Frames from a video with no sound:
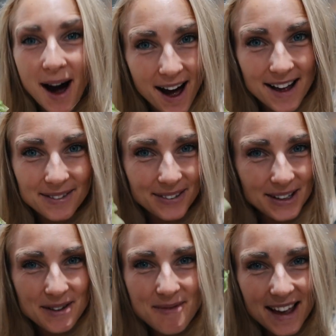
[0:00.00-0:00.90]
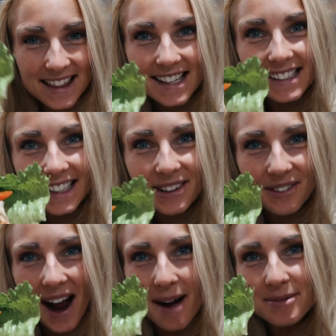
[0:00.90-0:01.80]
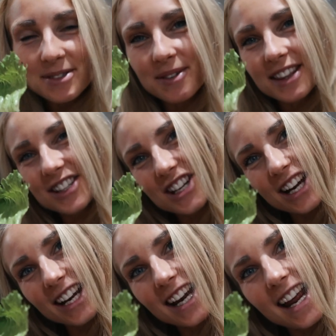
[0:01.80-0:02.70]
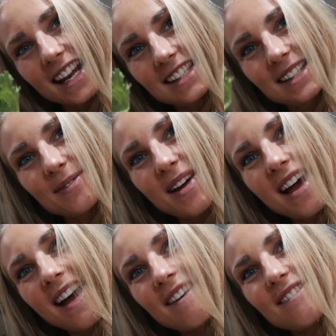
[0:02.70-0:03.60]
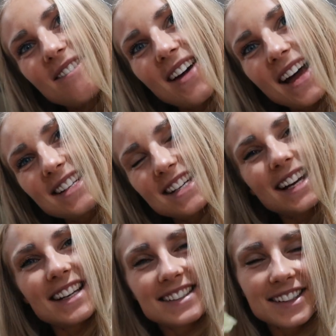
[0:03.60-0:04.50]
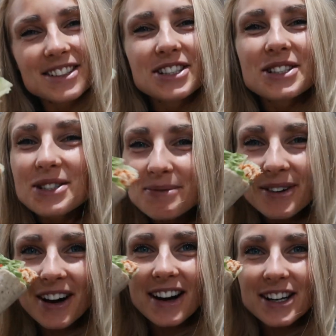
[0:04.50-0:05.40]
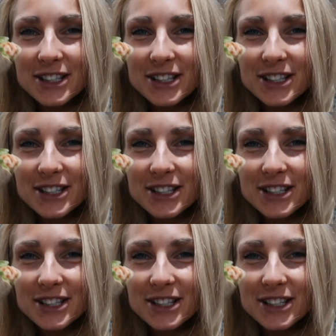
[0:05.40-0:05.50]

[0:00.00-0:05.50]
but when you make these little wraps with chicken and some veggies, they're super